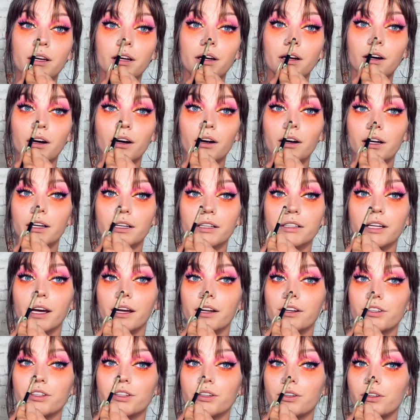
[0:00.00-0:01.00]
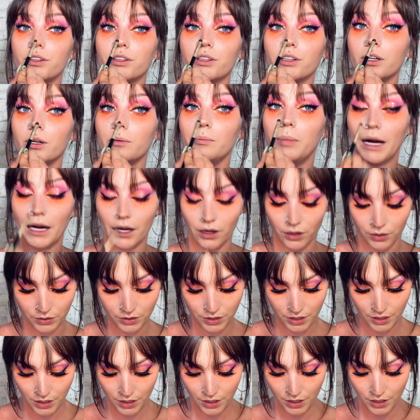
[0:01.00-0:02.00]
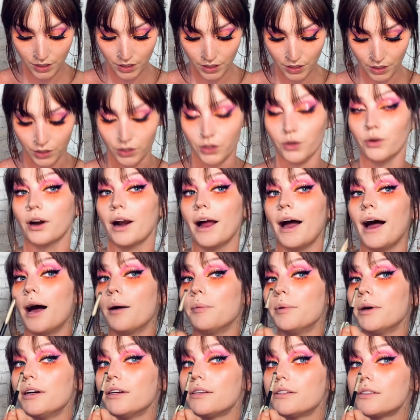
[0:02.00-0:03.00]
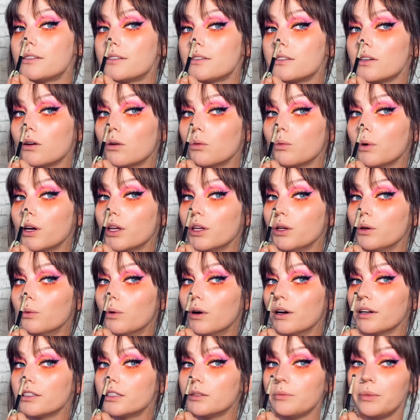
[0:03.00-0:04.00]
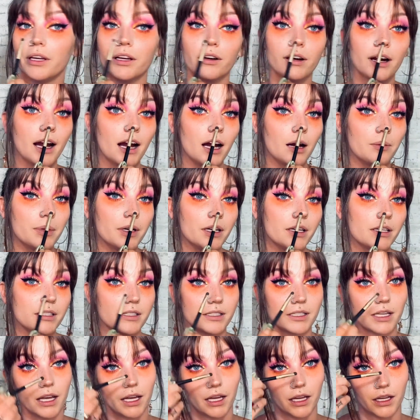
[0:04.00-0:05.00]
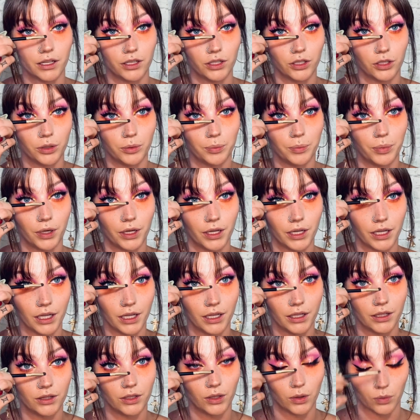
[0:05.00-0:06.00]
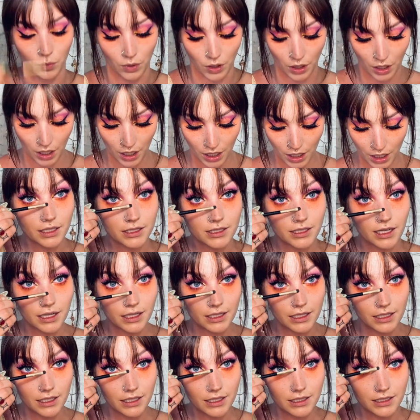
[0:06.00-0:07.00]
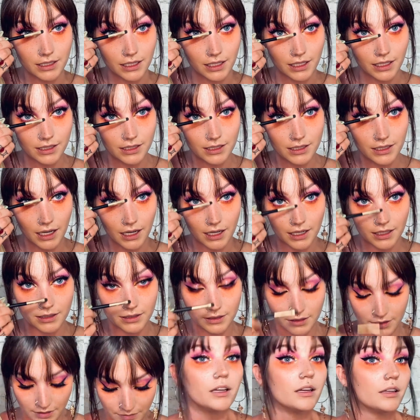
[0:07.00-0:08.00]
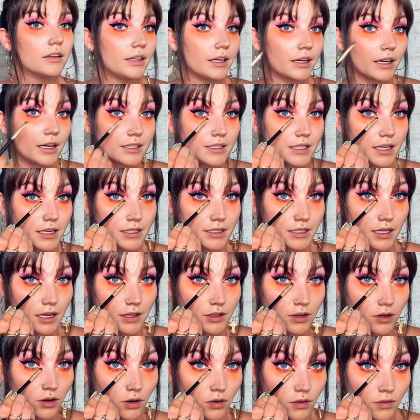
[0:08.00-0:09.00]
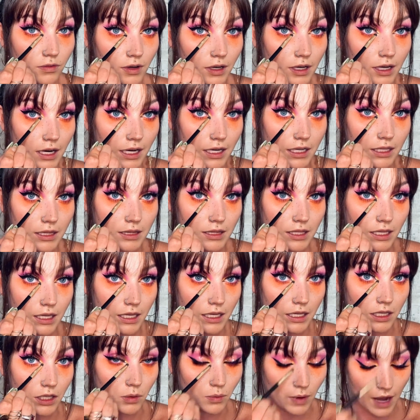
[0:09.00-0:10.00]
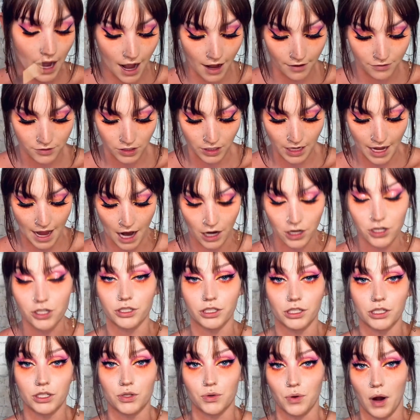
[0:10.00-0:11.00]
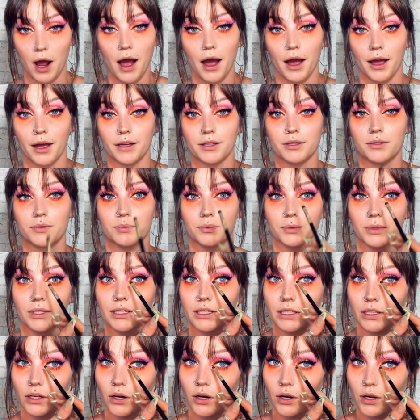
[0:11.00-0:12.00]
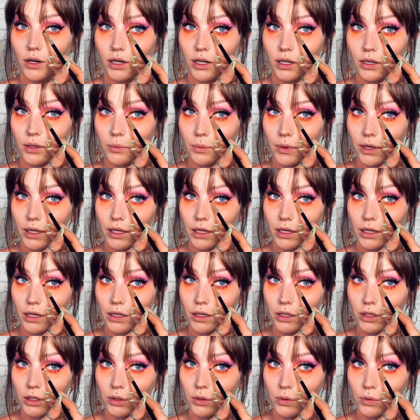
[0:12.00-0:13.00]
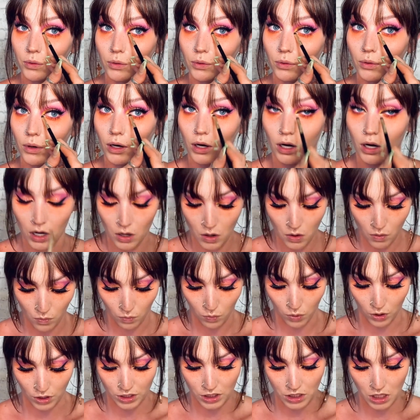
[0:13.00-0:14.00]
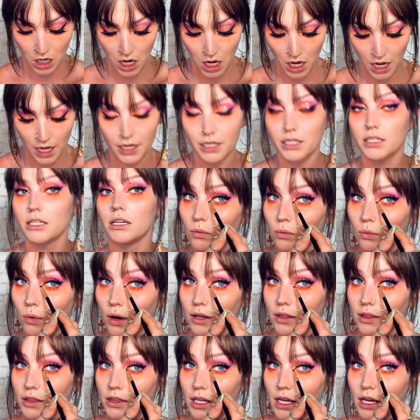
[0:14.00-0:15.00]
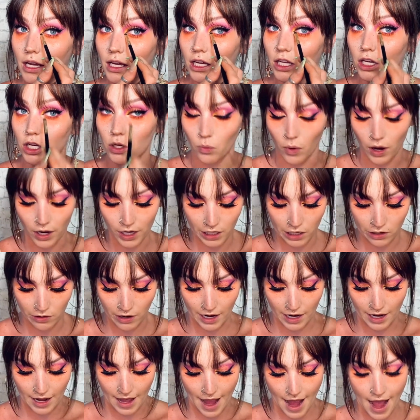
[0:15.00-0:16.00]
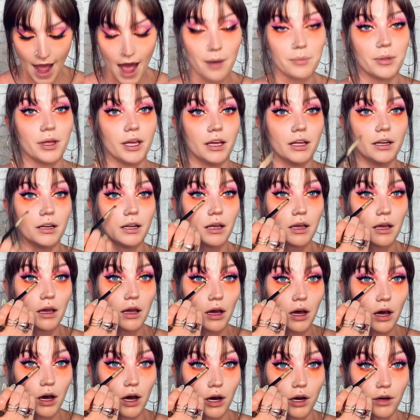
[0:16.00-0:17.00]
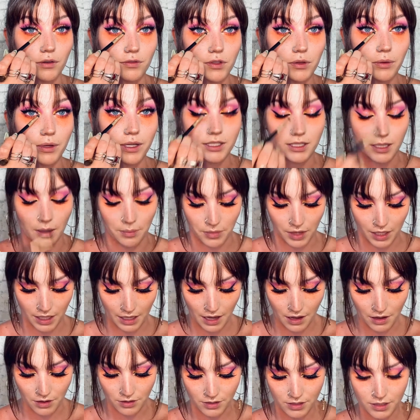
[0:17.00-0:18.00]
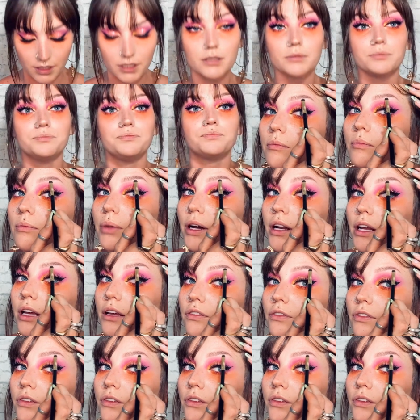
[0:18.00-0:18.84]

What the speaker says: are intentional about your habits or what you want to be your habits and you put in the work, that's not easy. It's not, like I said, it's not an overnight thing. You have to actually try. It's really hard when you were taught one thing and you want to create a habit of doing something else. But if